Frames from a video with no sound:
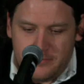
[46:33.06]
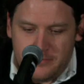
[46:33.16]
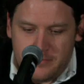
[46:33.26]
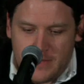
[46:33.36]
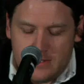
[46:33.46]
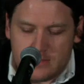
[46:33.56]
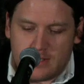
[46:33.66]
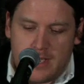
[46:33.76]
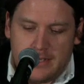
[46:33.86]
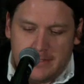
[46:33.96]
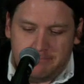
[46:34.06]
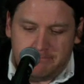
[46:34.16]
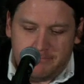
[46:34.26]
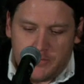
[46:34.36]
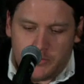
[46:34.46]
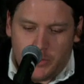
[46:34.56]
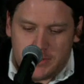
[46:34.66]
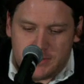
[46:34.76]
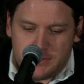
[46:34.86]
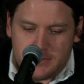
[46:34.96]
Skynet, of
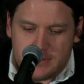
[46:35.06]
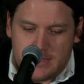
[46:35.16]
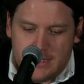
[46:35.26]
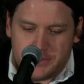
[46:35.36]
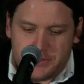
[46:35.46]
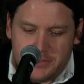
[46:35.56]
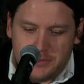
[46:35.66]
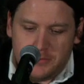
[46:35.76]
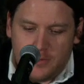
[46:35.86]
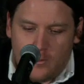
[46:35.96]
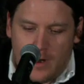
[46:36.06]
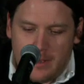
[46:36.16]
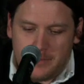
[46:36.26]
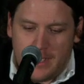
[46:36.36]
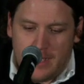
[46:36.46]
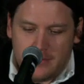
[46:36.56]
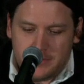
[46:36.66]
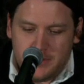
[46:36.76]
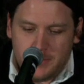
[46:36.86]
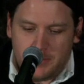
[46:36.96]
course, seeks to wipe out the
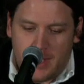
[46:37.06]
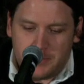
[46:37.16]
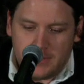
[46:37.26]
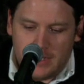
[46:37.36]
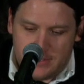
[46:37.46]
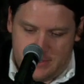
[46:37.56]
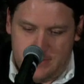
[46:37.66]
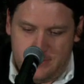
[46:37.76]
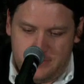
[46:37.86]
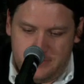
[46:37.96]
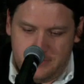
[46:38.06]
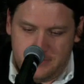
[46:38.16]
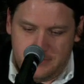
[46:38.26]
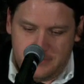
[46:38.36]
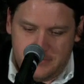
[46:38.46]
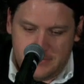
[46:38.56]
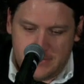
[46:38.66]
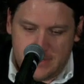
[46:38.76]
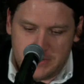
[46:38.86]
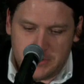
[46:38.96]
human population,
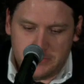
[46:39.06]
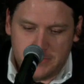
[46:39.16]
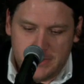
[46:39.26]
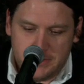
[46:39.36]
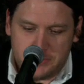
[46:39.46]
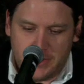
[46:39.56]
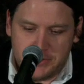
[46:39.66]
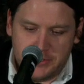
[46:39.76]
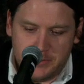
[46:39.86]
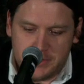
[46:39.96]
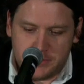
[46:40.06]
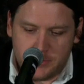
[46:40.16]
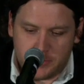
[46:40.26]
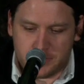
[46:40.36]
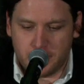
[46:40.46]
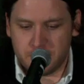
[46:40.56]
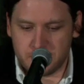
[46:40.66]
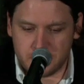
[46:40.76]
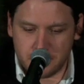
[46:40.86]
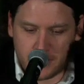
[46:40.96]
as only transhuman super soldiers
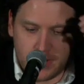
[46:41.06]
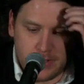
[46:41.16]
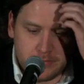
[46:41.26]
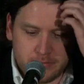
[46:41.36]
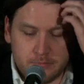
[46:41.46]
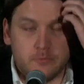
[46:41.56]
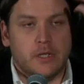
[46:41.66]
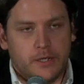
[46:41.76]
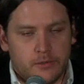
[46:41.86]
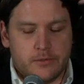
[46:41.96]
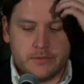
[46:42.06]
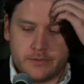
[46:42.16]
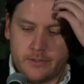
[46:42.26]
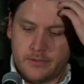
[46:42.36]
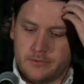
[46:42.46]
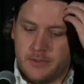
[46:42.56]
survive later in the series, right?